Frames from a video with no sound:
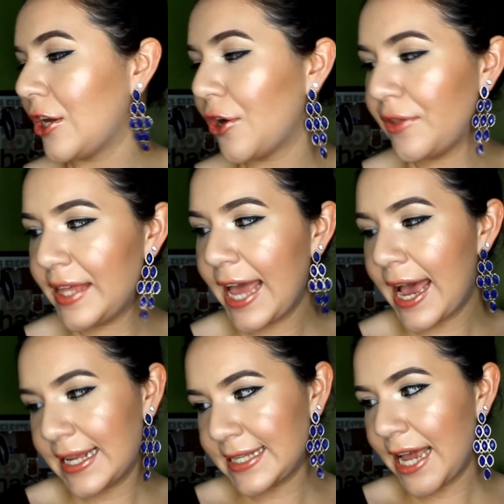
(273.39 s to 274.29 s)
They're the
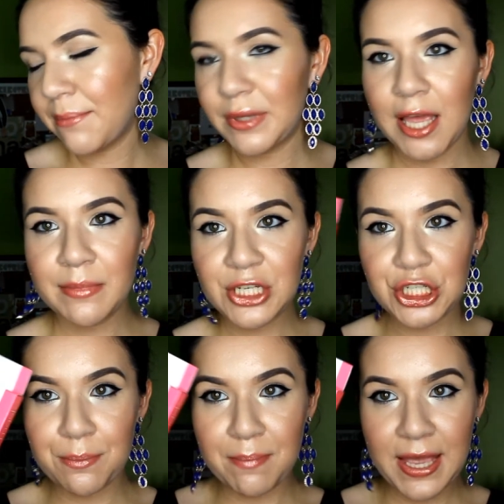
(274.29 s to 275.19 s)

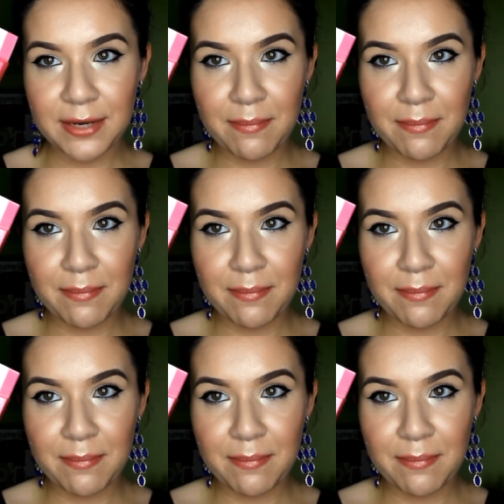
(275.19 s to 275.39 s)
anti-blemish mud